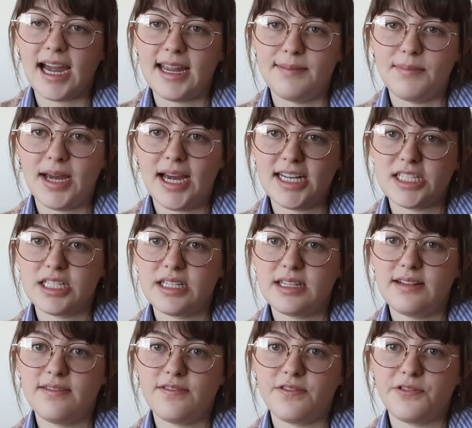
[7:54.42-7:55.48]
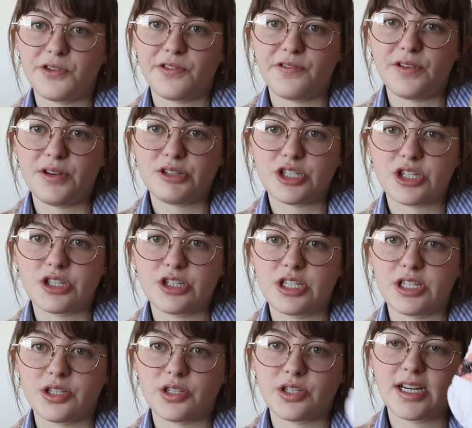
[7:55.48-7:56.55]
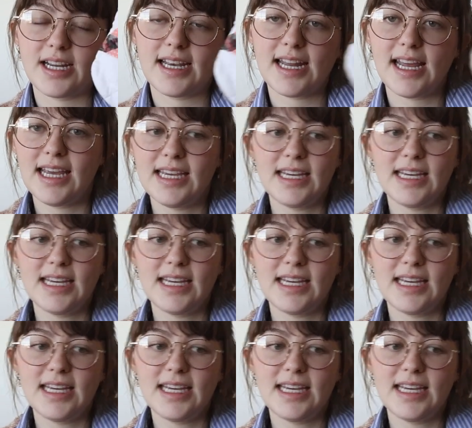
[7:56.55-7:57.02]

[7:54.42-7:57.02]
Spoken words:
I imagine for future children,